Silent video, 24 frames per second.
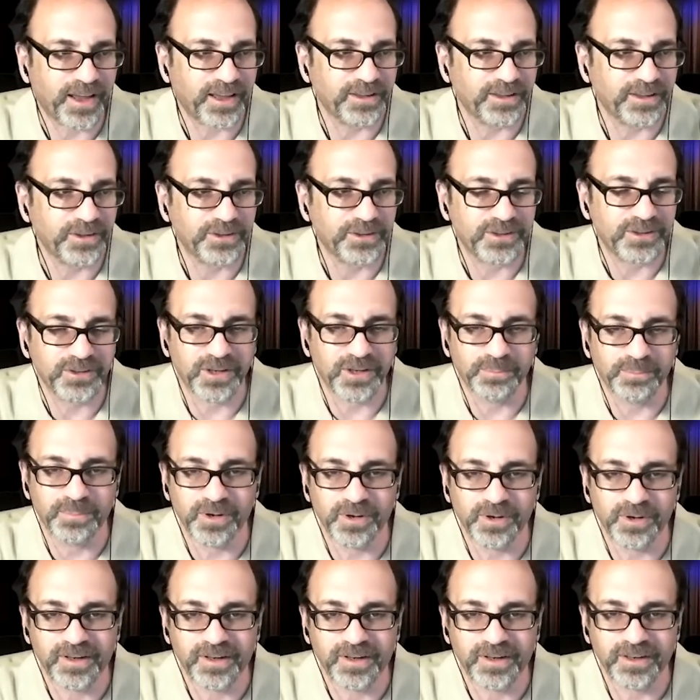I look to the
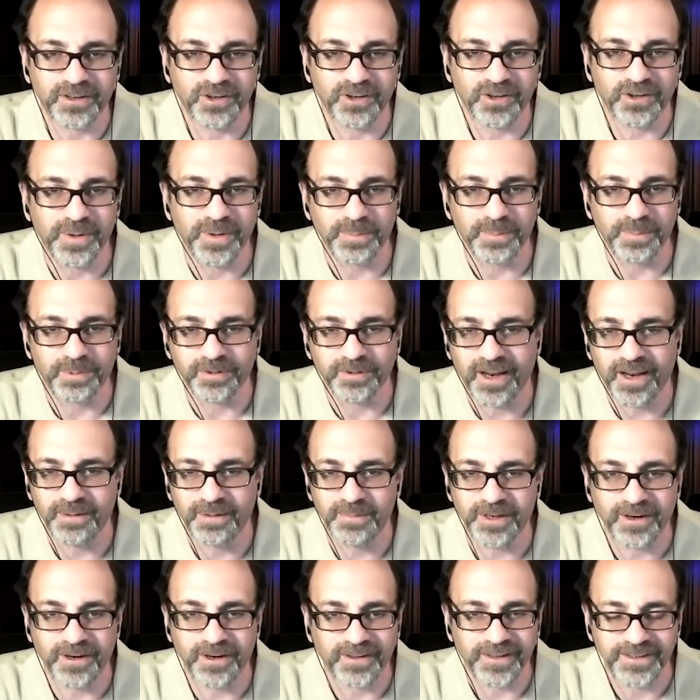book and new people that I
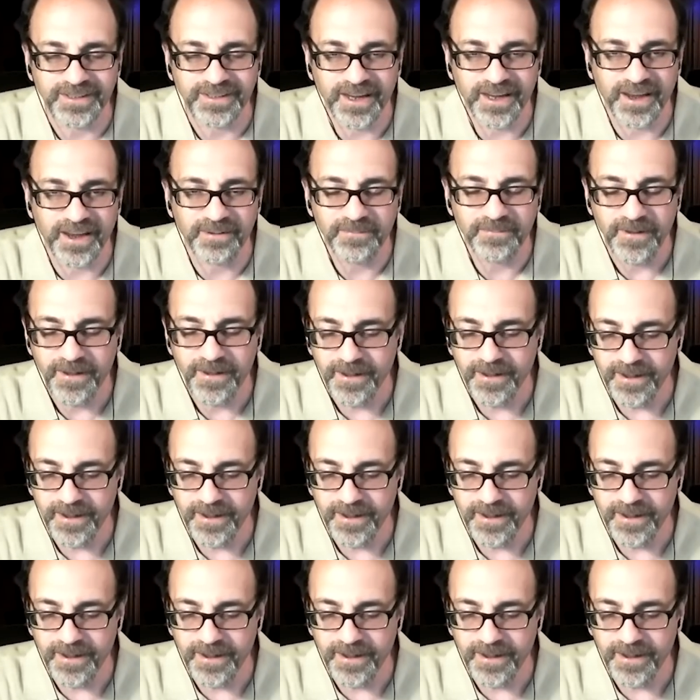meet all the time.